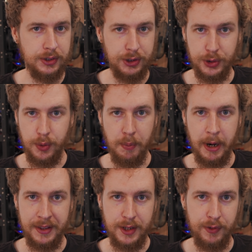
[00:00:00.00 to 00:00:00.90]
to
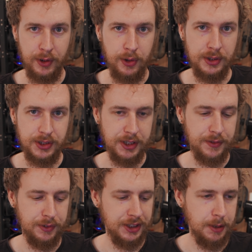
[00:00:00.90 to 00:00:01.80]
mine different coins on
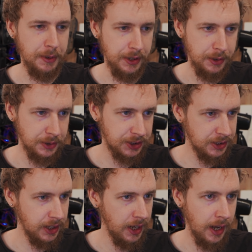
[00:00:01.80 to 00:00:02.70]
different G P
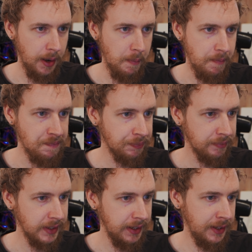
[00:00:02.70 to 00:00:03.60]
Us um,
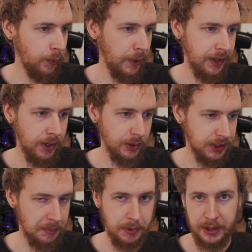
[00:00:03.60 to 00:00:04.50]
in Windows,
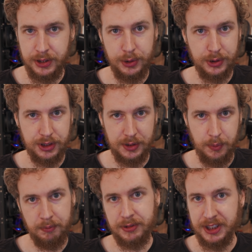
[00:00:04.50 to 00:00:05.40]
I'm going to use
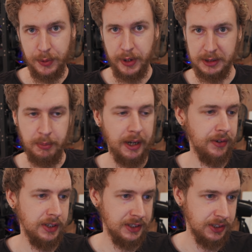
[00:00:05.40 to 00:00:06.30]
T-Rex
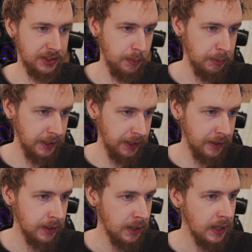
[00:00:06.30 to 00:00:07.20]
miner as an example
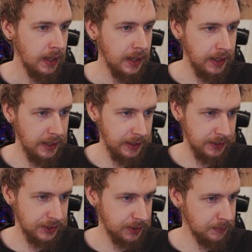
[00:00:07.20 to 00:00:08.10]
here,
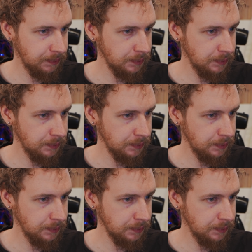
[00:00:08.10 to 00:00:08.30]
is